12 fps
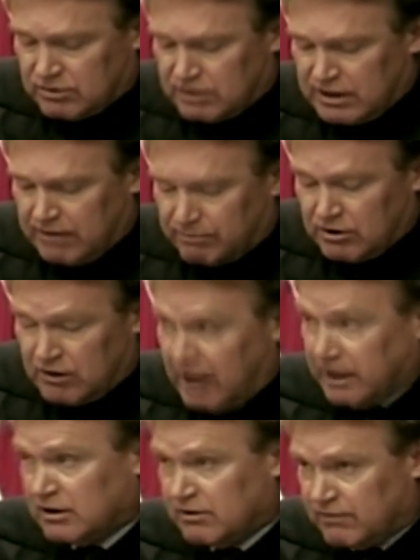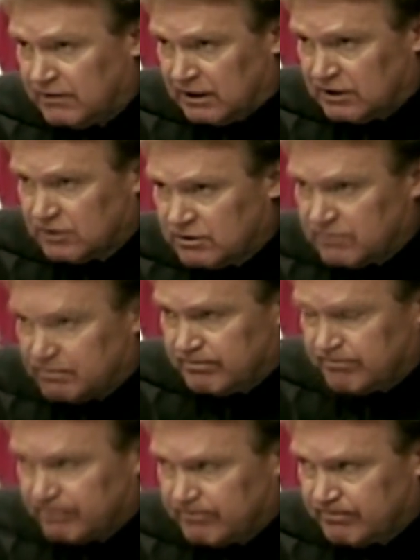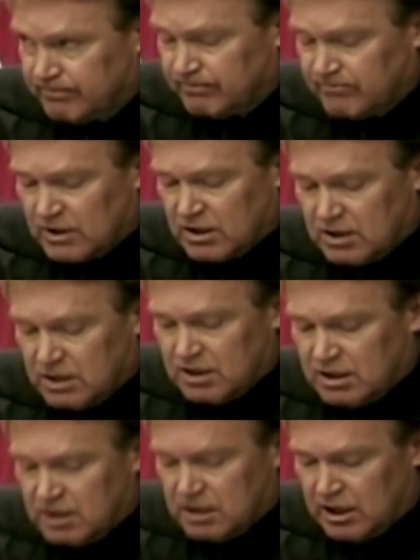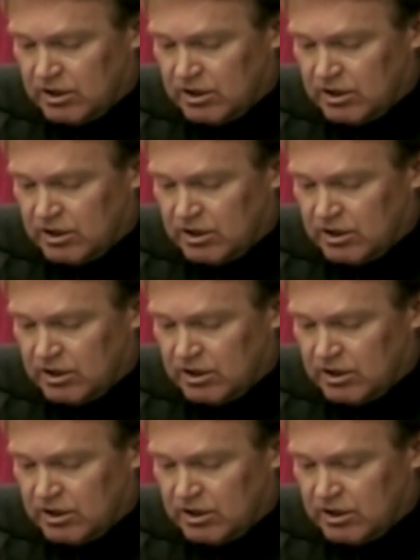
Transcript: Tappan not confessed, there